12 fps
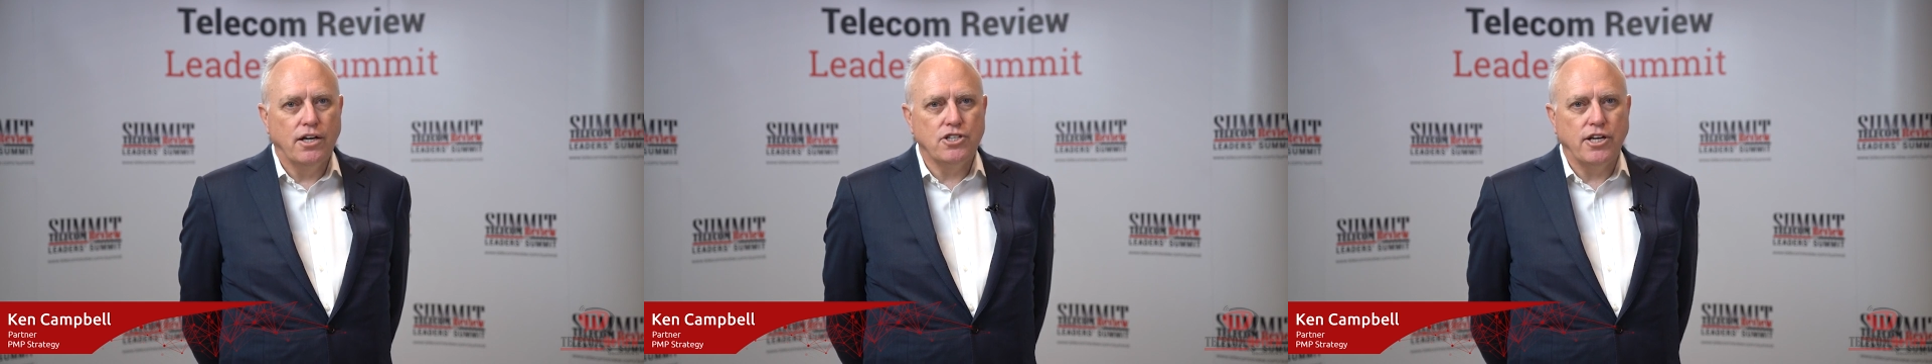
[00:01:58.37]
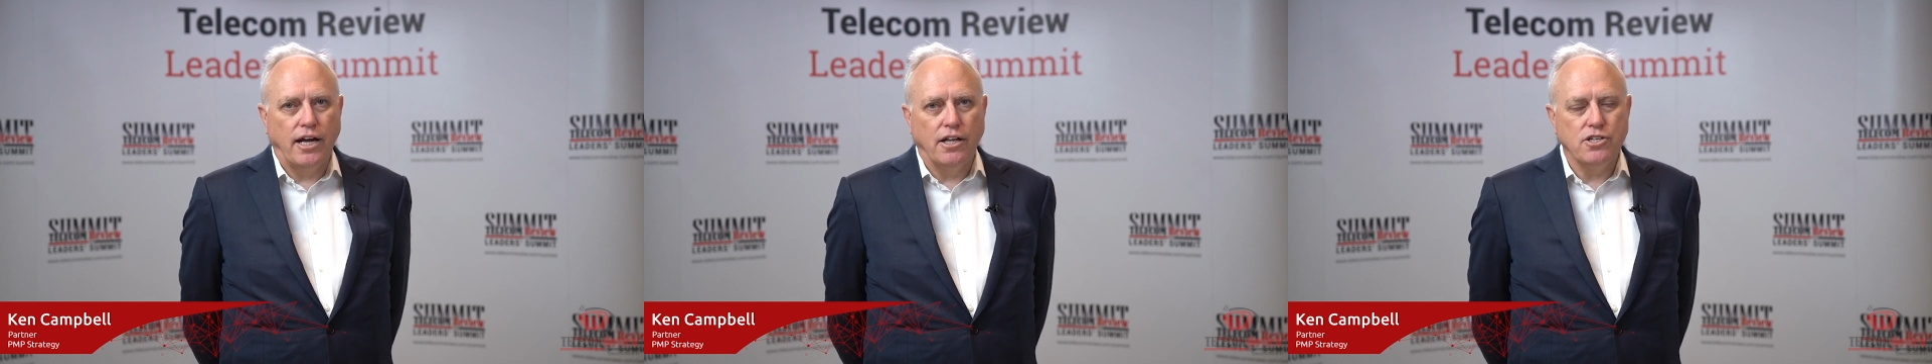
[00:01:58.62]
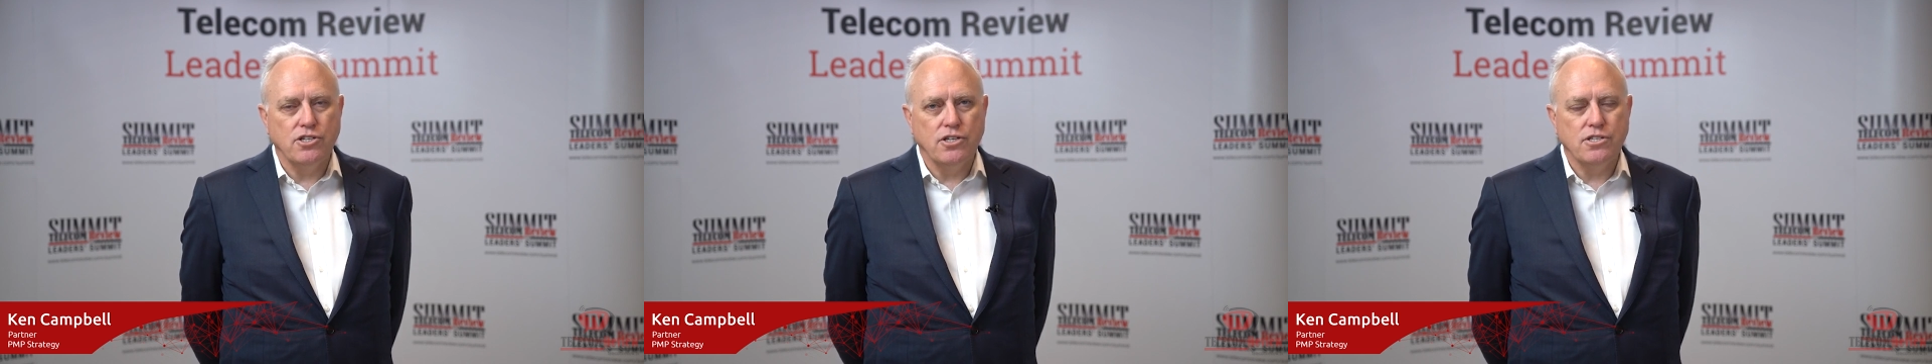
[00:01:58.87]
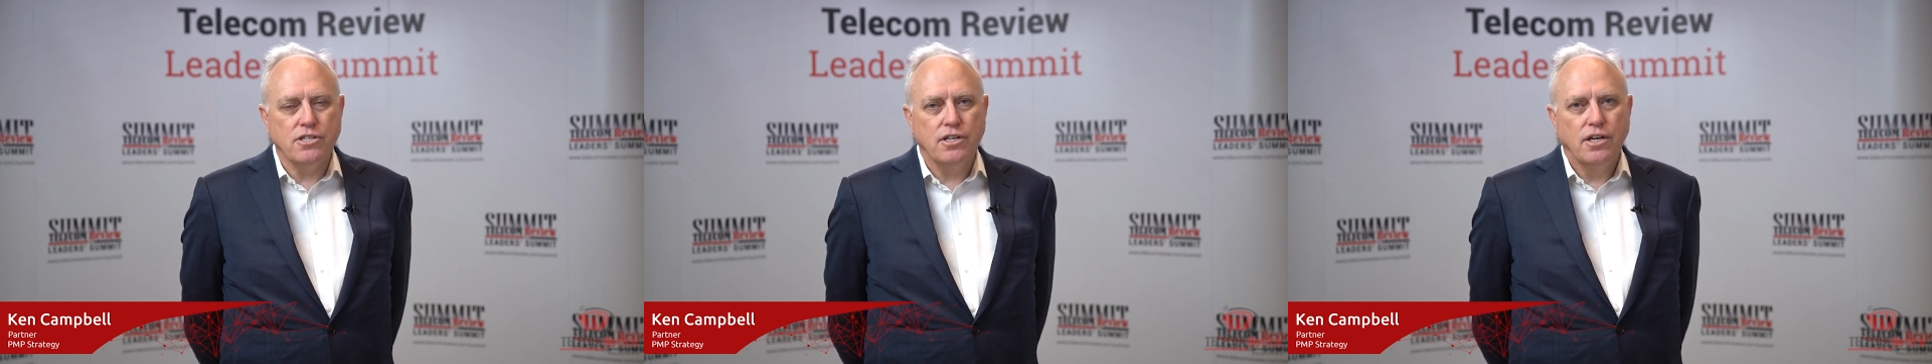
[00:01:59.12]

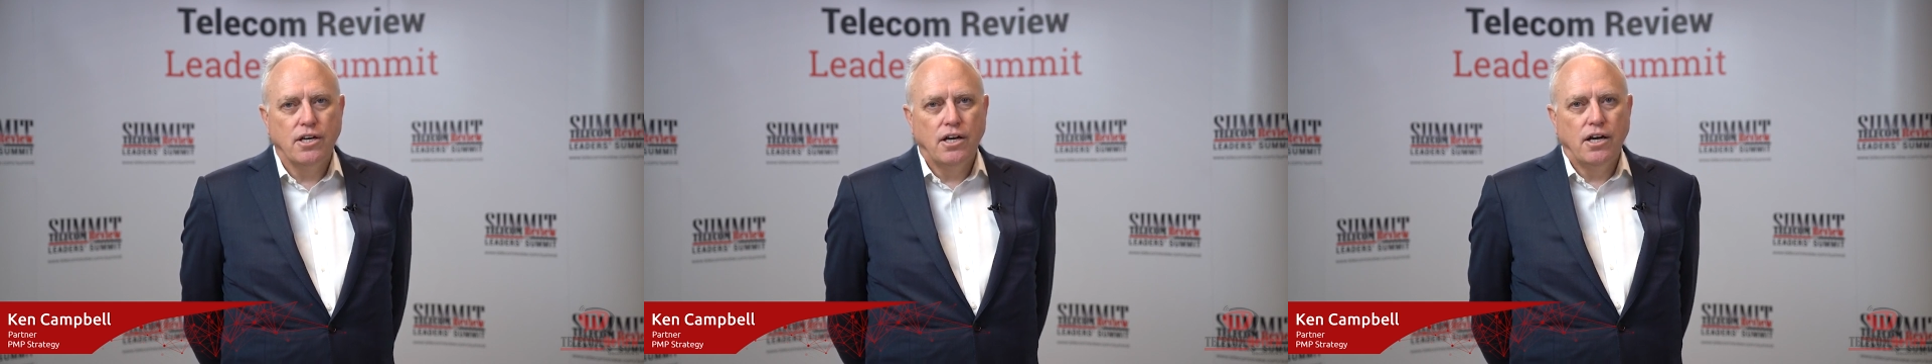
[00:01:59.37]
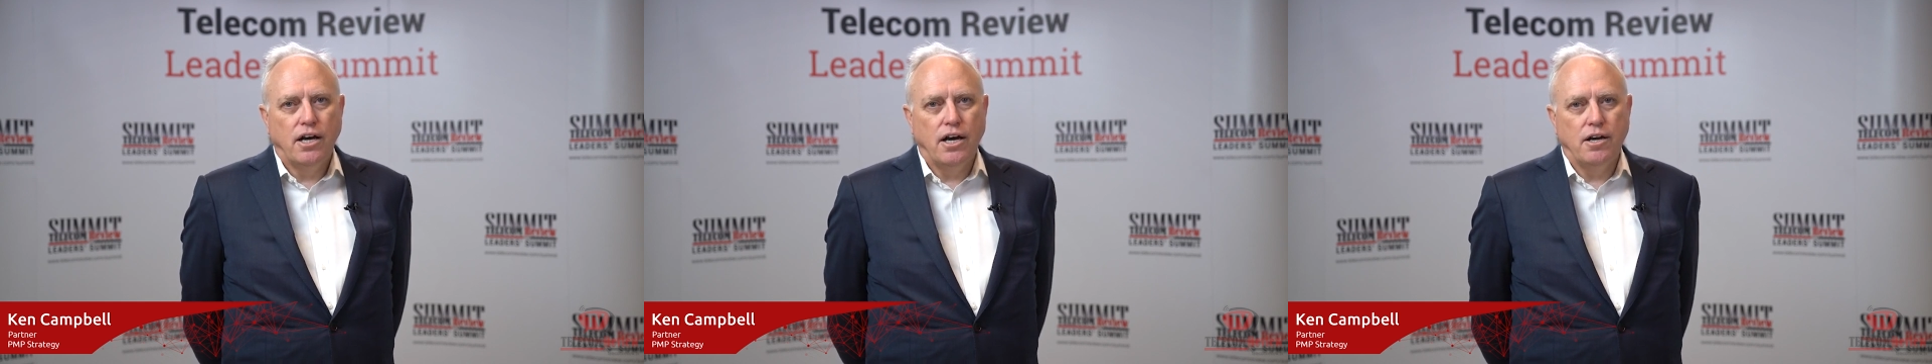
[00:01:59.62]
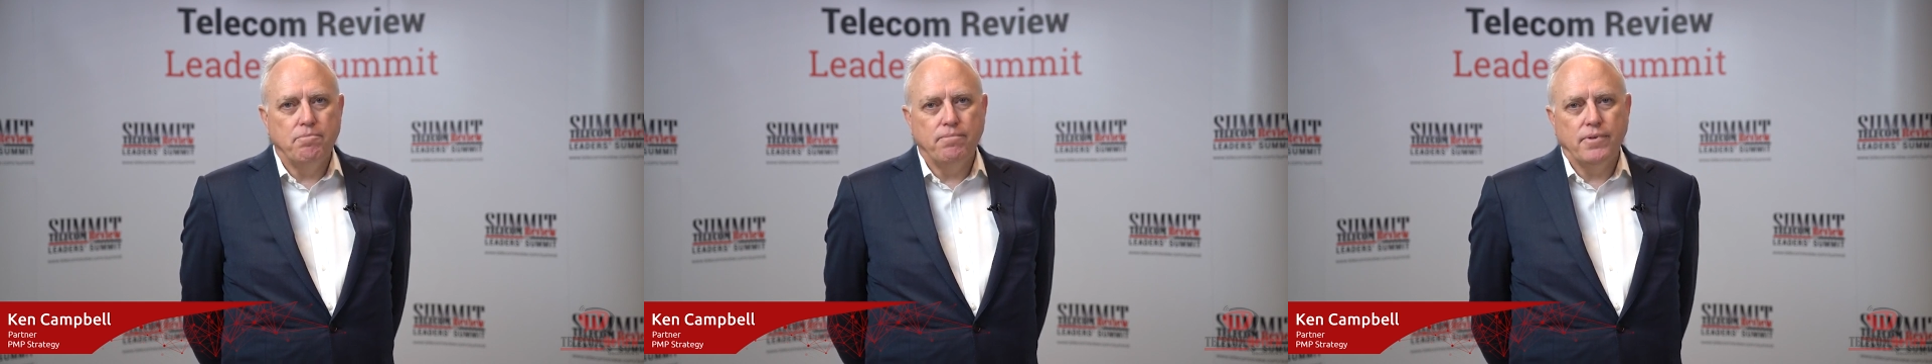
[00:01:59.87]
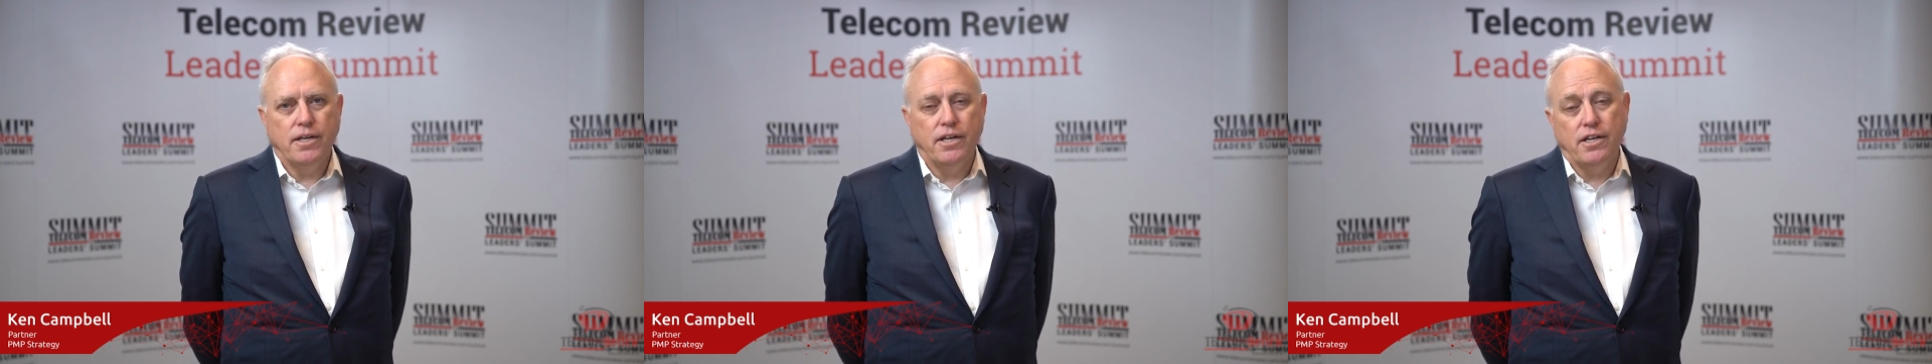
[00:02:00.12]
challenges.
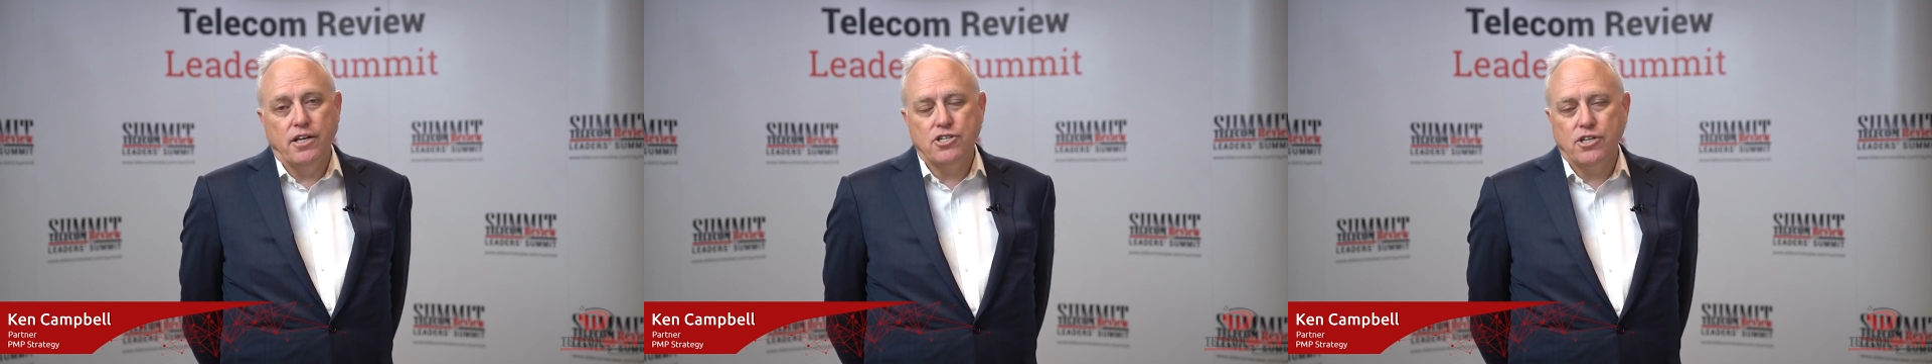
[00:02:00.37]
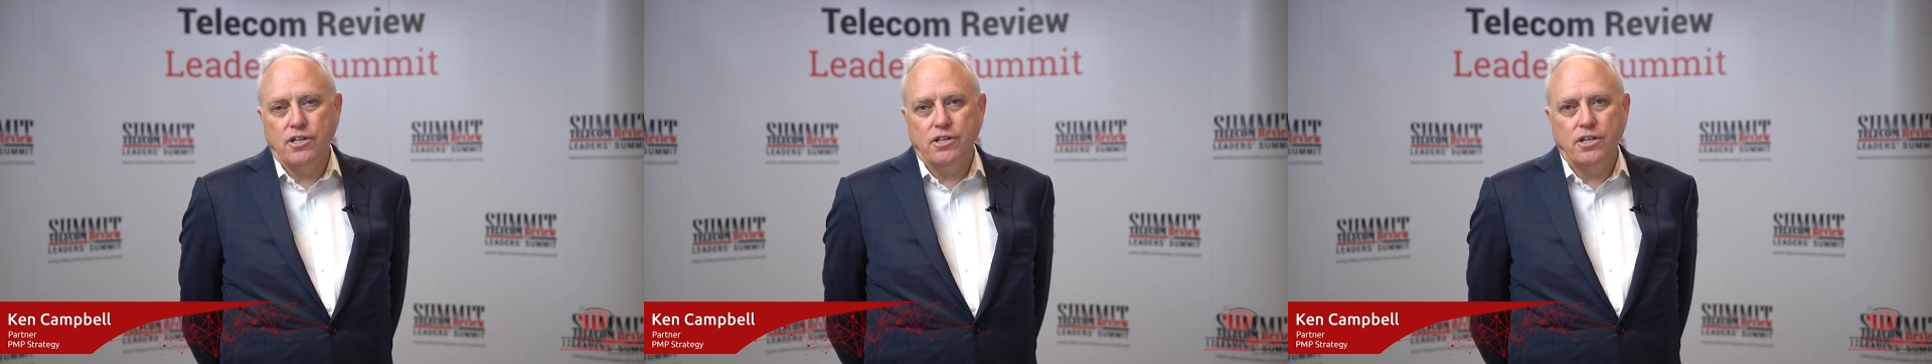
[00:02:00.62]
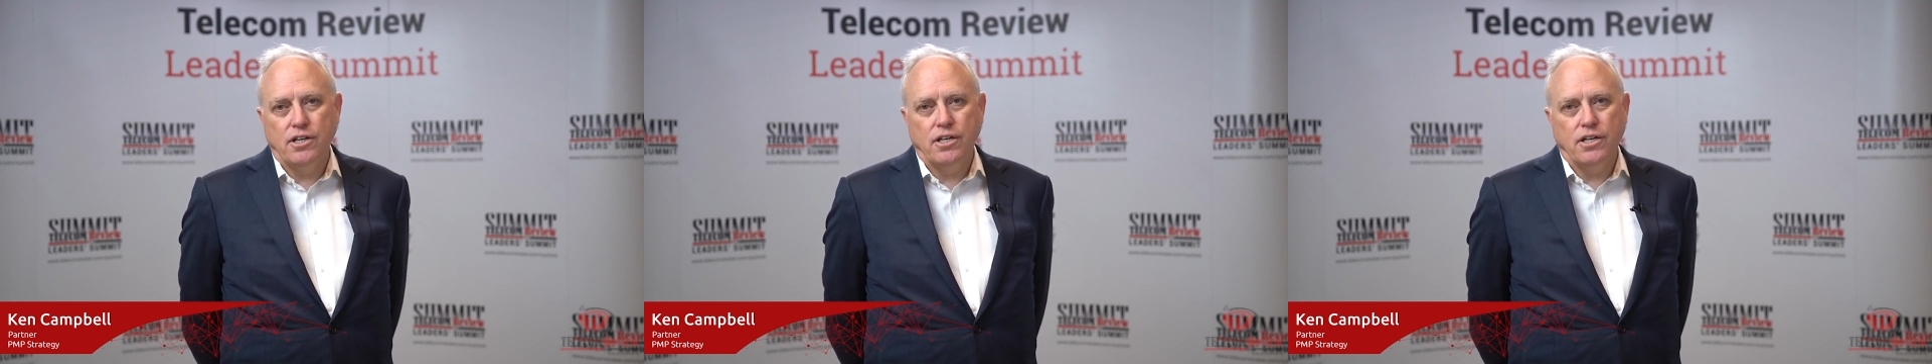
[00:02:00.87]
In addition,